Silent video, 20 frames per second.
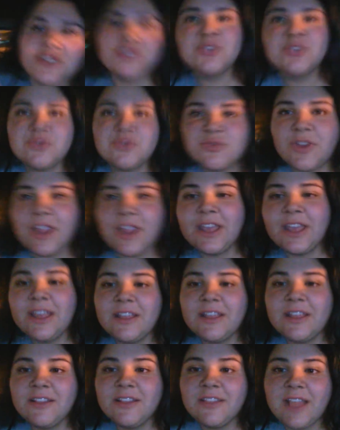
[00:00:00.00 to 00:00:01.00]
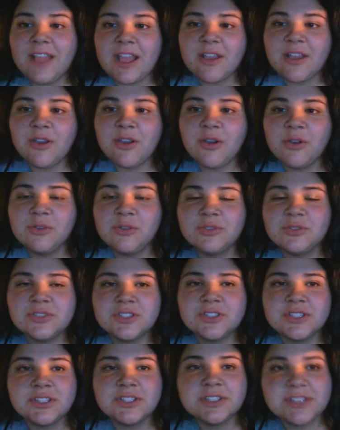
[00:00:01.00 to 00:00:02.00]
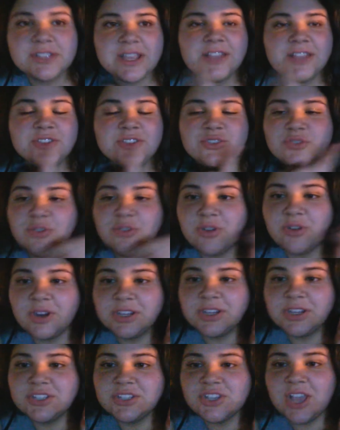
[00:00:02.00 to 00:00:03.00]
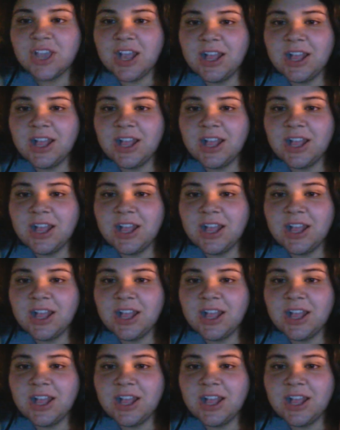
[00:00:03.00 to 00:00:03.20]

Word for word: train that goes to San George,